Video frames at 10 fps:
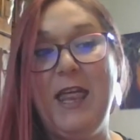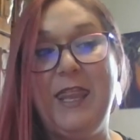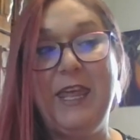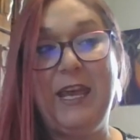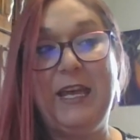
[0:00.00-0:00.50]

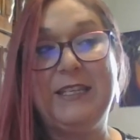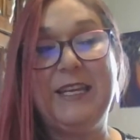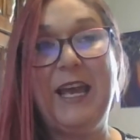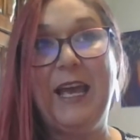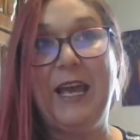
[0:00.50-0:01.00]
that
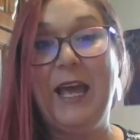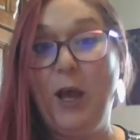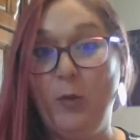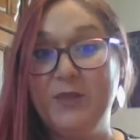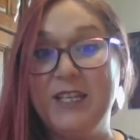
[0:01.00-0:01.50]

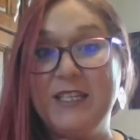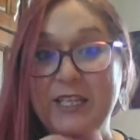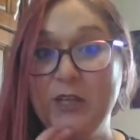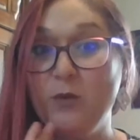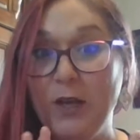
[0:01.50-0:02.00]
helped
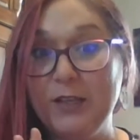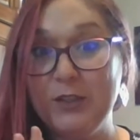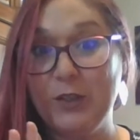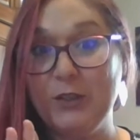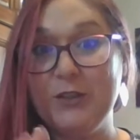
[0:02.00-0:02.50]
Dee
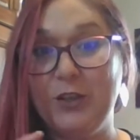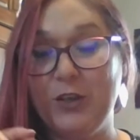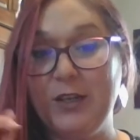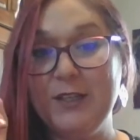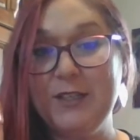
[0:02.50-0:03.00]
Russell. So you're
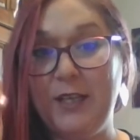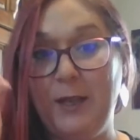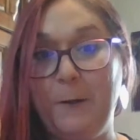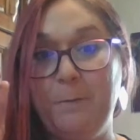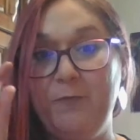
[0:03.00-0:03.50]
going to
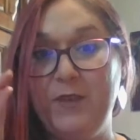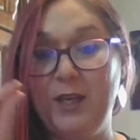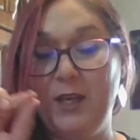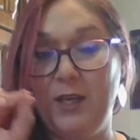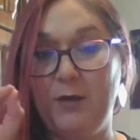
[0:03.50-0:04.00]
see
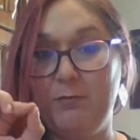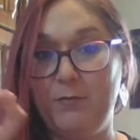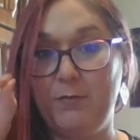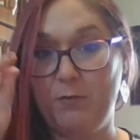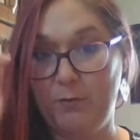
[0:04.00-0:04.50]

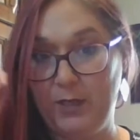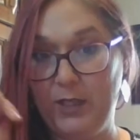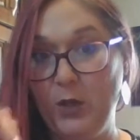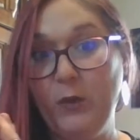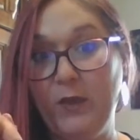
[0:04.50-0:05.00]

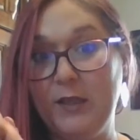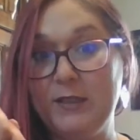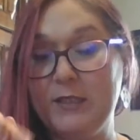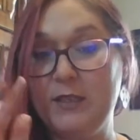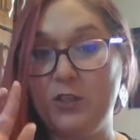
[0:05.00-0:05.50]
below
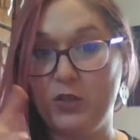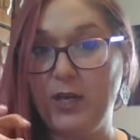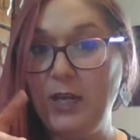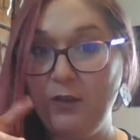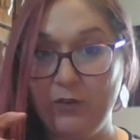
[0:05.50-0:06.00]
this, the
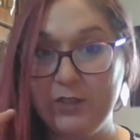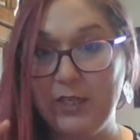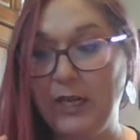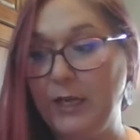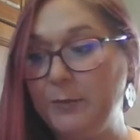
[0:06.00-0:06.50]
training for
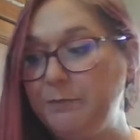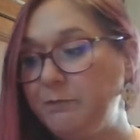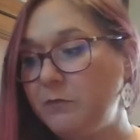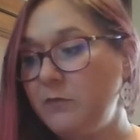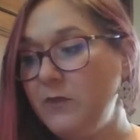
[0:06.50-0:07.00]
tonight
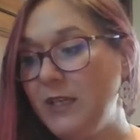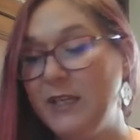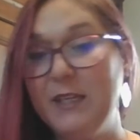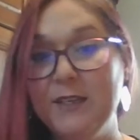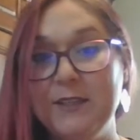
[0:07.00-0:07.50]

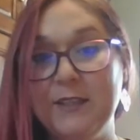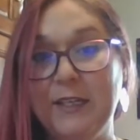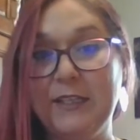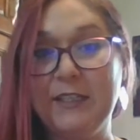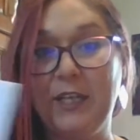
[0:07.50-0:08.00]
is
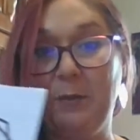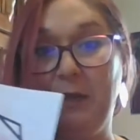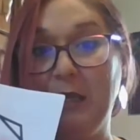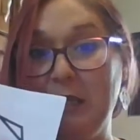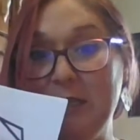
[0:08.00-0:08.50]
going to
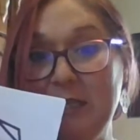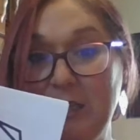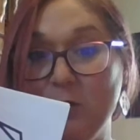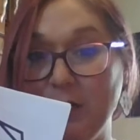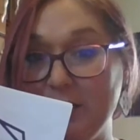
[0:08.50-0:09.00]
be
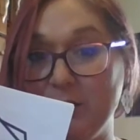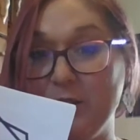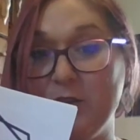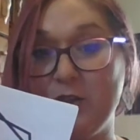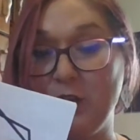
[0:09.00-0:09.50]
Dee
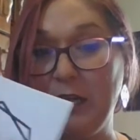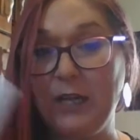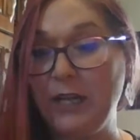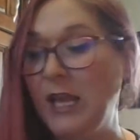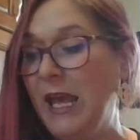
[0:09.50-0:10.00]
Russell's
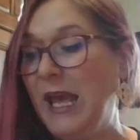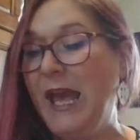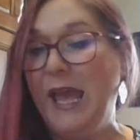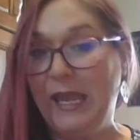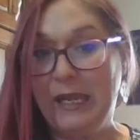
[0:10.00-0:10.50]
training.
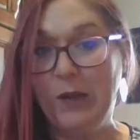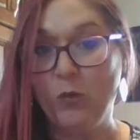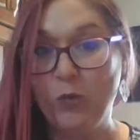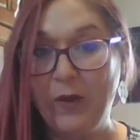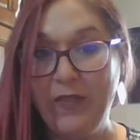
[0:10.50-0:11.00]
And
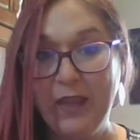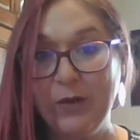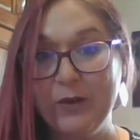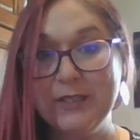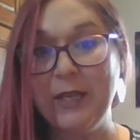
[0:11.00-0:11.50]
one thing I
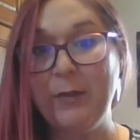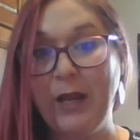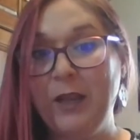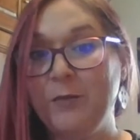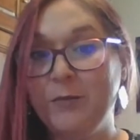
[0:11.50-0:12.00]
want to say
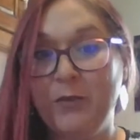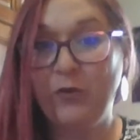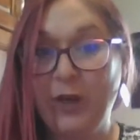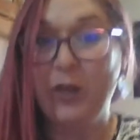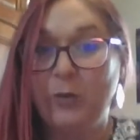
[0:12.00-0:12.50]
about it
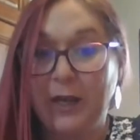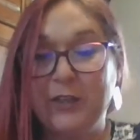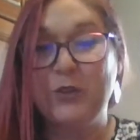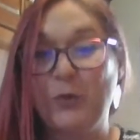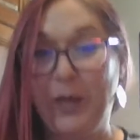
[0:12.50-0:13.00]
before I go back
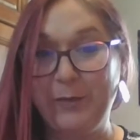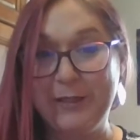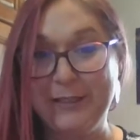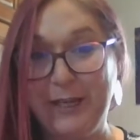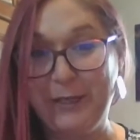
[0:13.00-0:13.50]
to why I'm
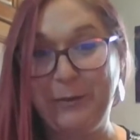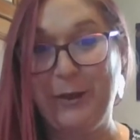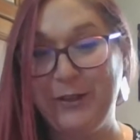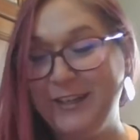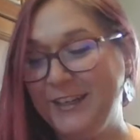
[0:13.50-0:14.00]
excited
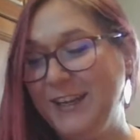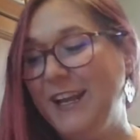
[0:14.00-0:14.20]
about it